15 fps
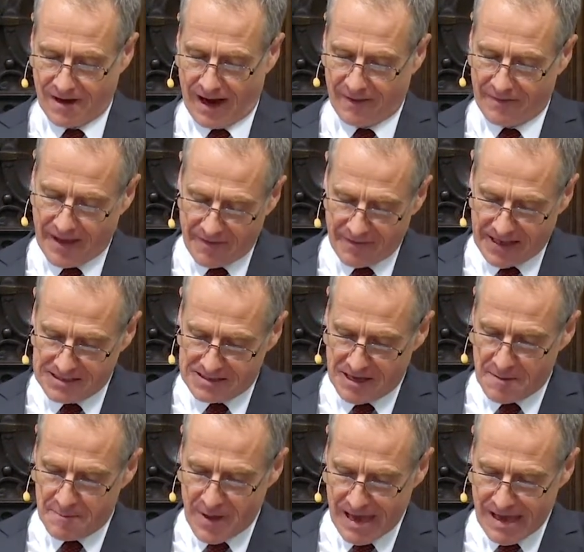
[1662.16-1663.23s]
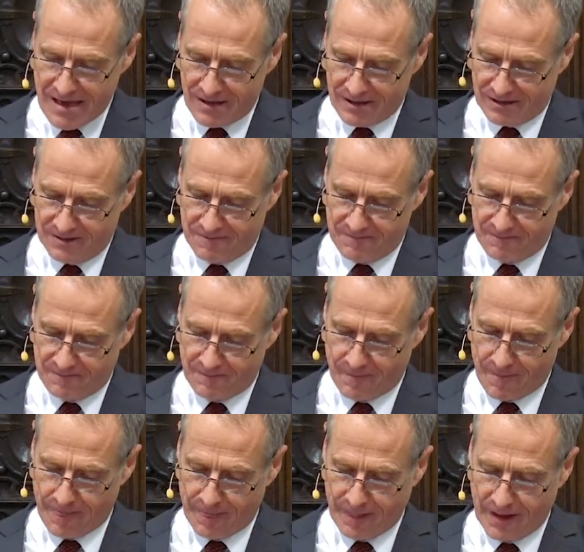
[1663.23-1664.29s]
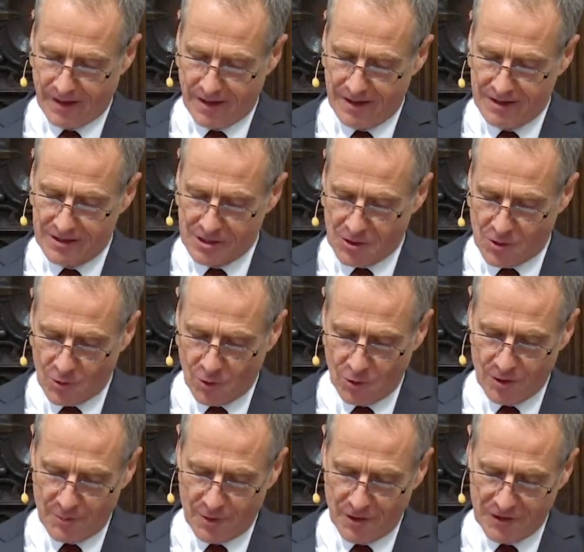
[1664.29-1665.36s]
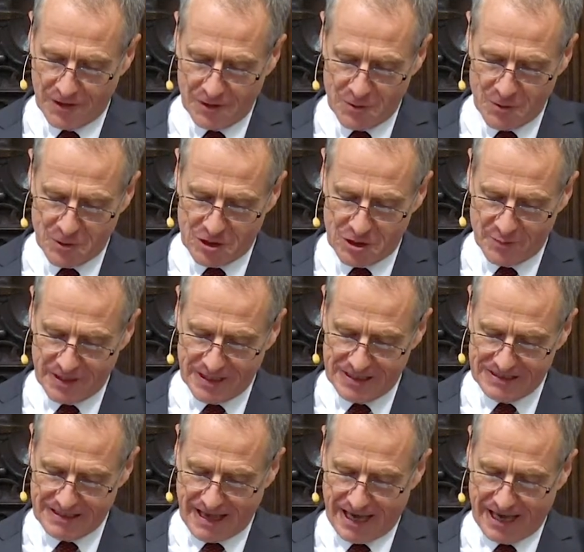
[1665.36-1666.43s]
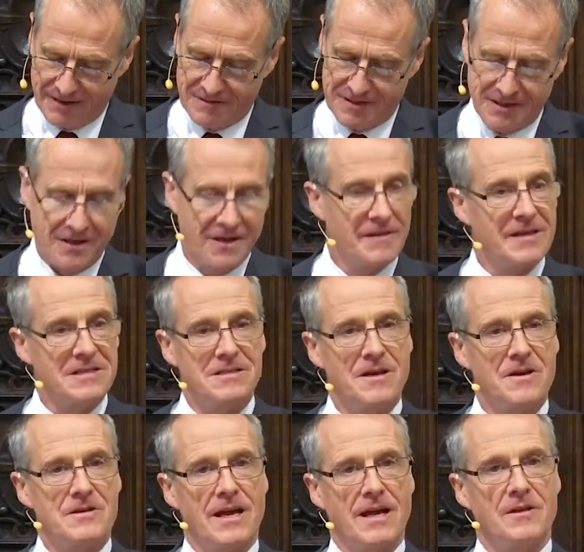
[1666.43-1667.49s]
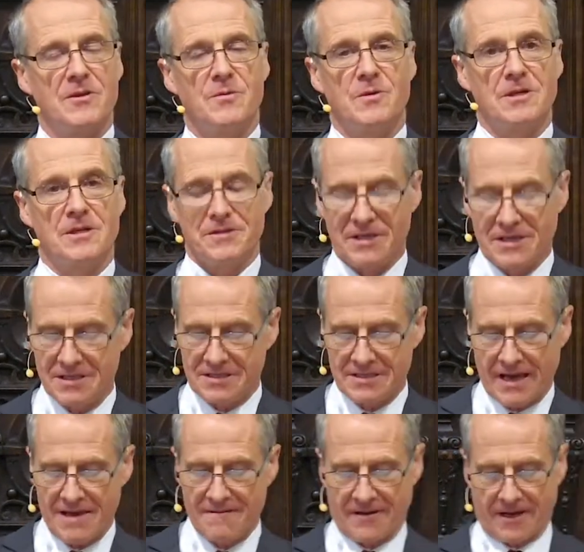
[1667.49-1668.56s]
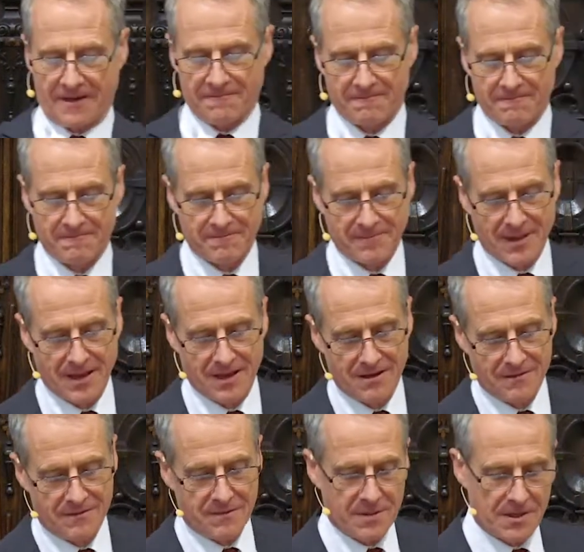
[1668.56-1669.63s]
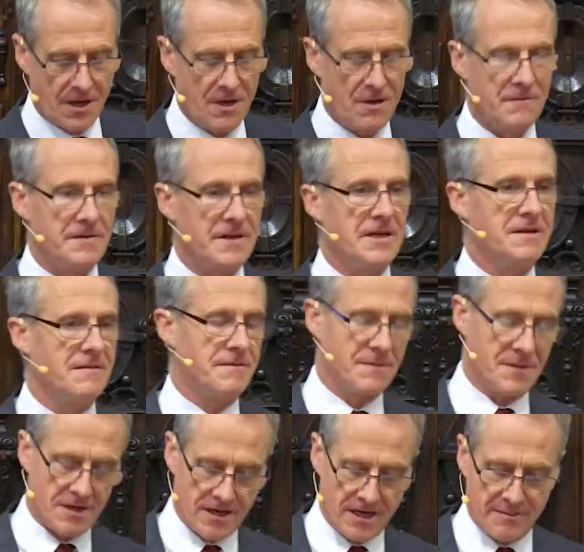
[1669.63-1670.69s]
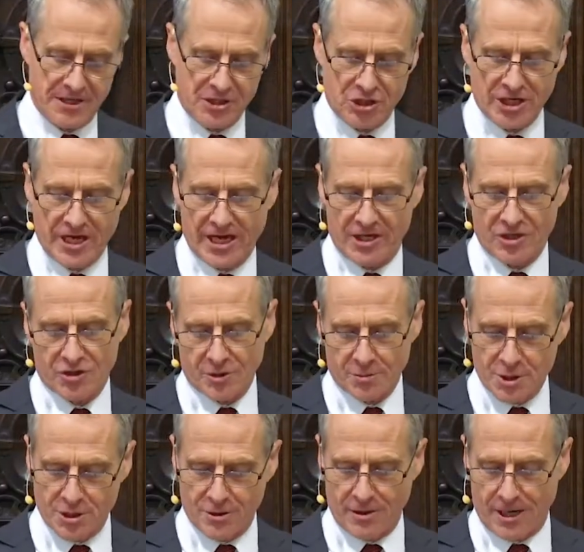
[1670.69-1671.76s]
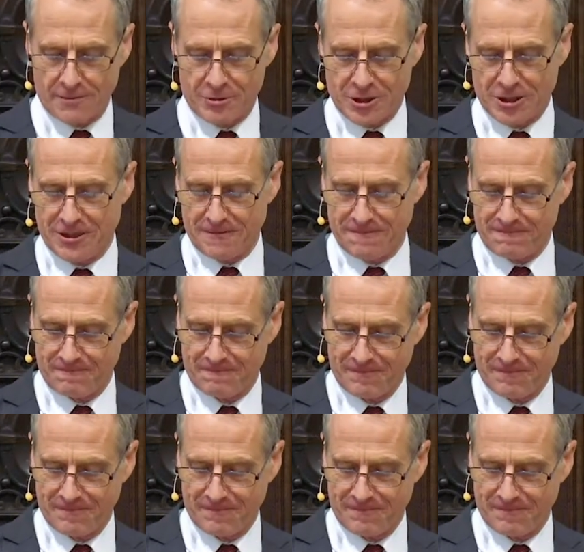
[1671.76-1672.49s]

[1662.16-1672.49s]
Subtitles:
And then there's the appeal to call upon the Lord to be saved. You know, there's no doubt the world needs saving. From COVID, from climate change, from corruption.